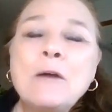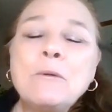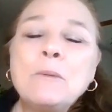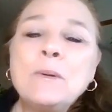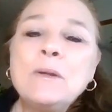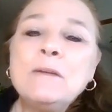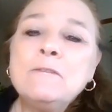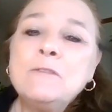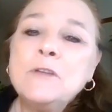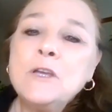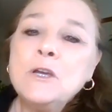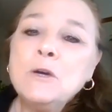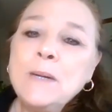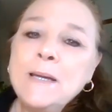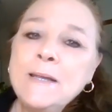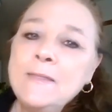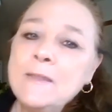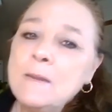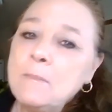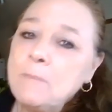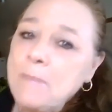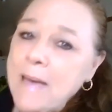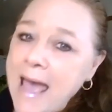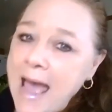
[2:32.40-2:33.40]
Now,
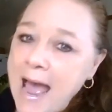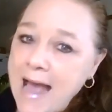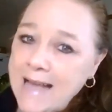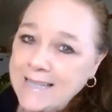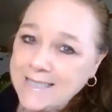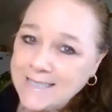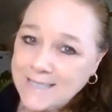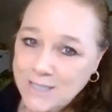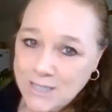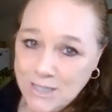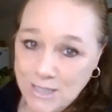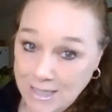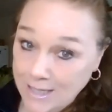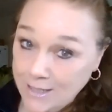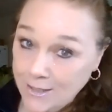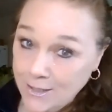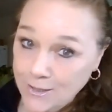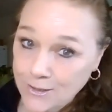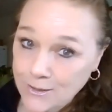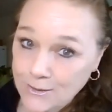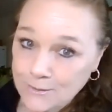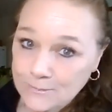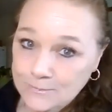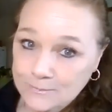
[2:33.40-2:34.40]
reviewing the past
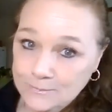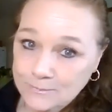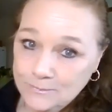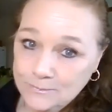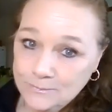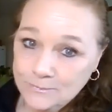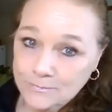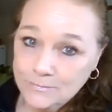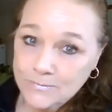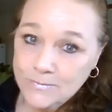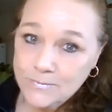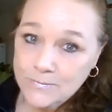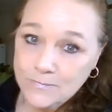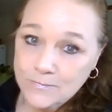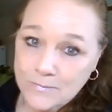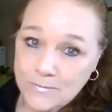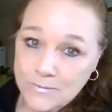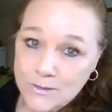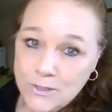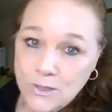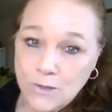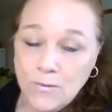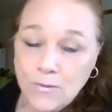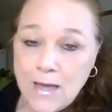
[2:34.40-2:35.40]
year,
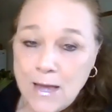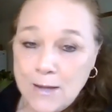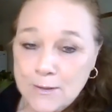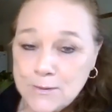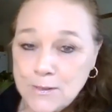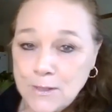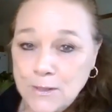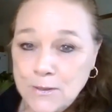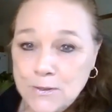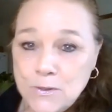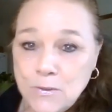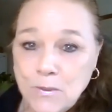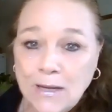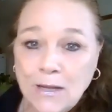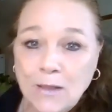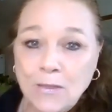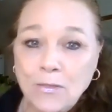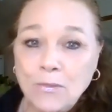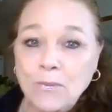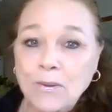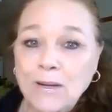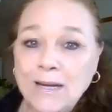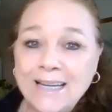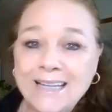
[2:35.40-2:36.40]

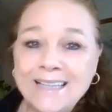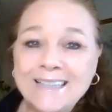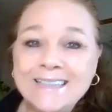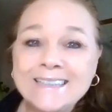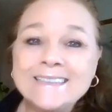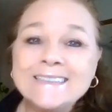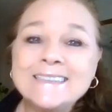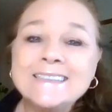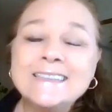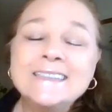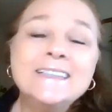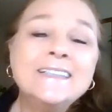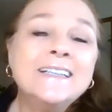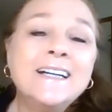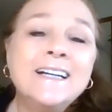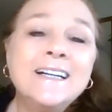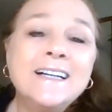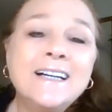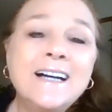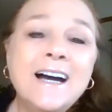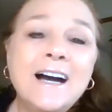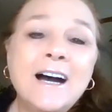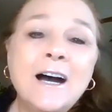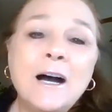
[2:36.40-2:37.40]
2023,
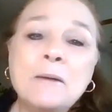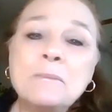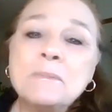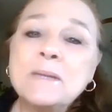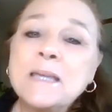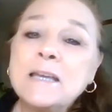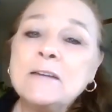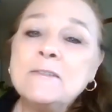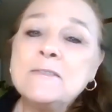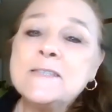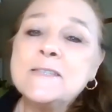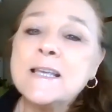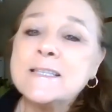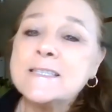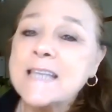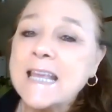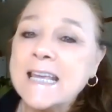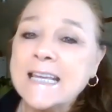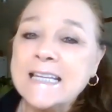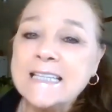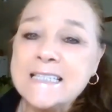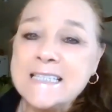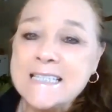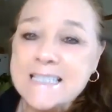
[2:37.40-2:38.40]
gives
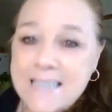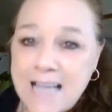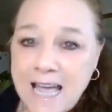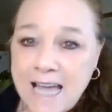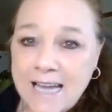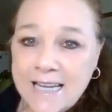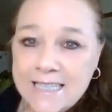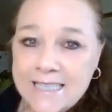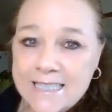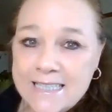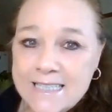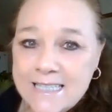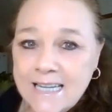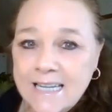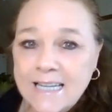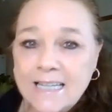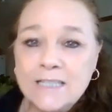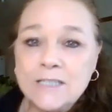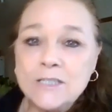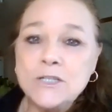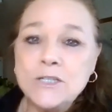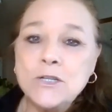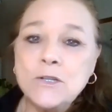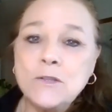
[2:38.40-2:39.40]
us insight
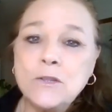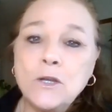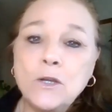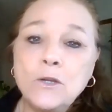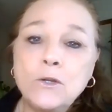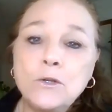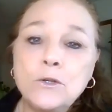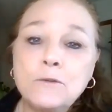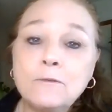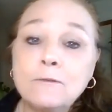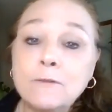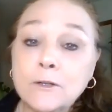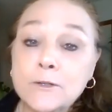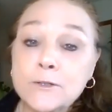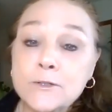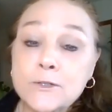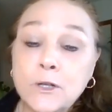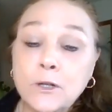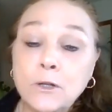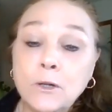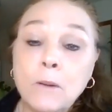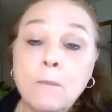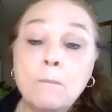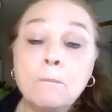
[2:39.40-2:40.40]
into the
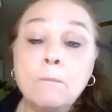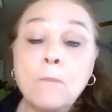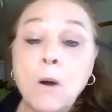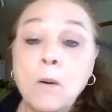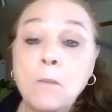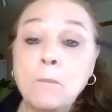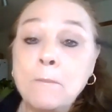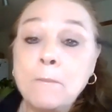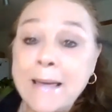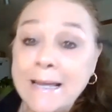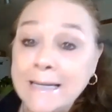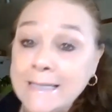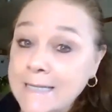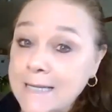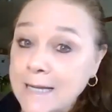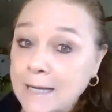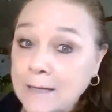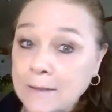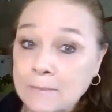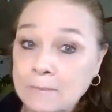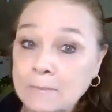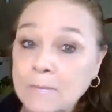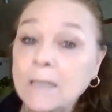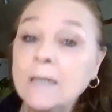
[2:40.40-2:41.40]
universal
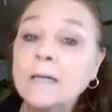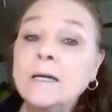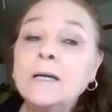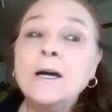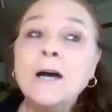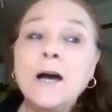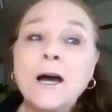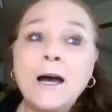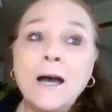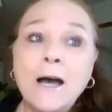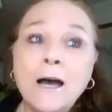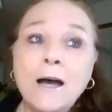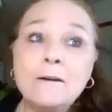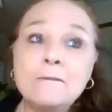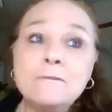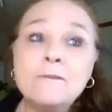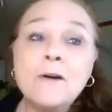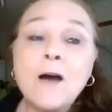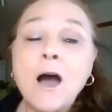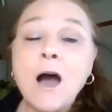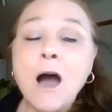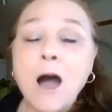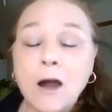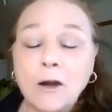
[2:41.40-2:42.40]
momentum
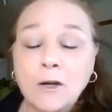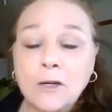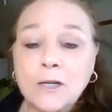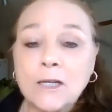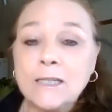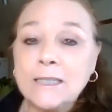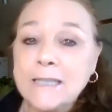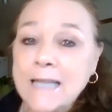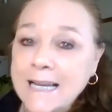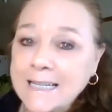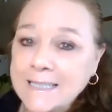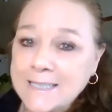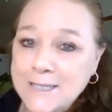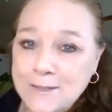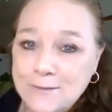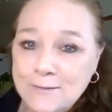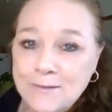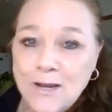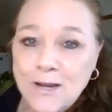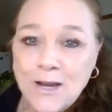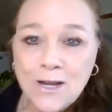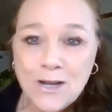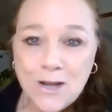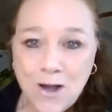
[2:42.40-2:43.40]
of our
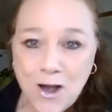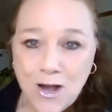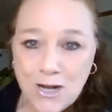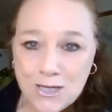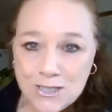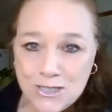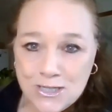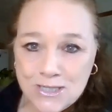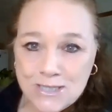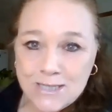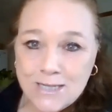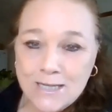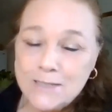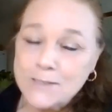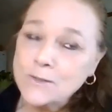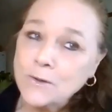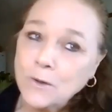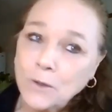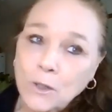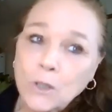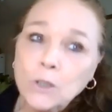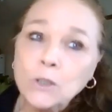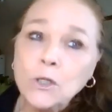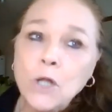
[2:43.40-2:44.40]
collective
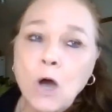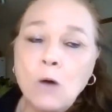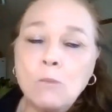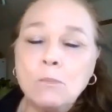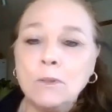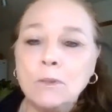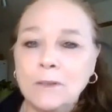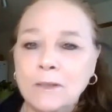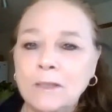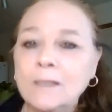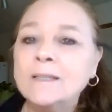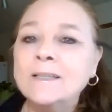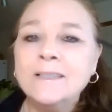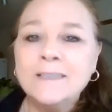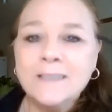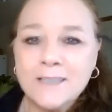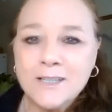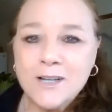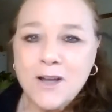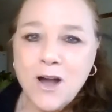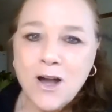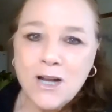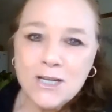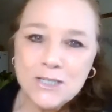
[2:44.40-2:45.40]
consciousness or global
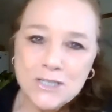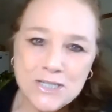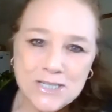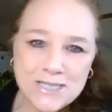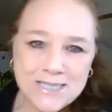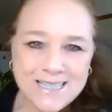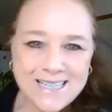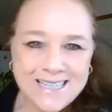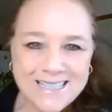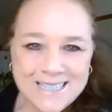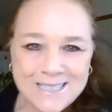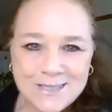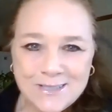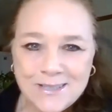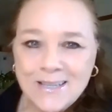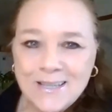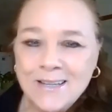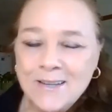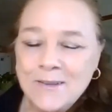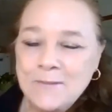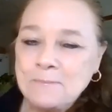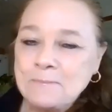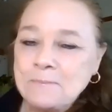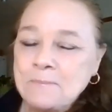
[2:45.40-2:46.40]
consciousness.
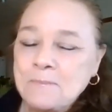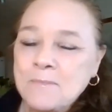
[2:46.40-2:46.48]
